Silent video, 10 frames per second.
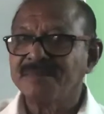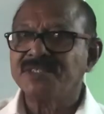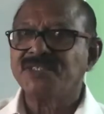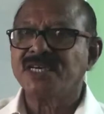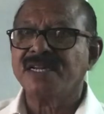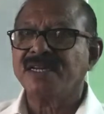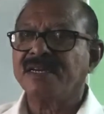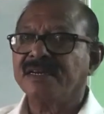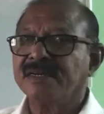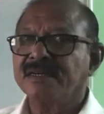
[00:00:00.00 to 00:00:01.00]
this channel
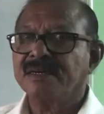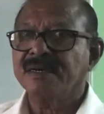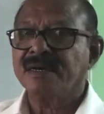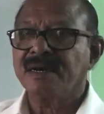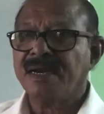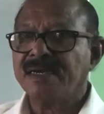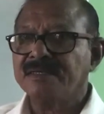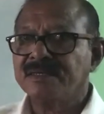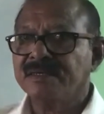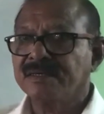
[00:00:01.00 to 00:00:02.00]
and
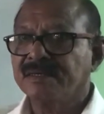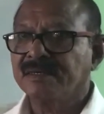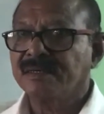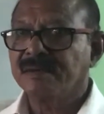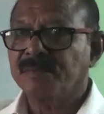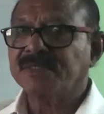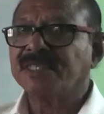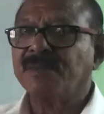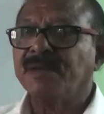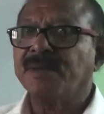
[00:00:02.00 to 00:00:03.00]
press the
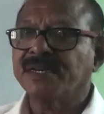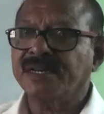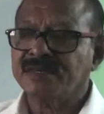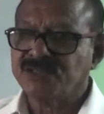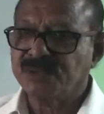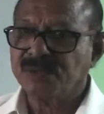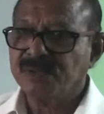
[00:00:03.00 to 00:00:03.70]
bell button also.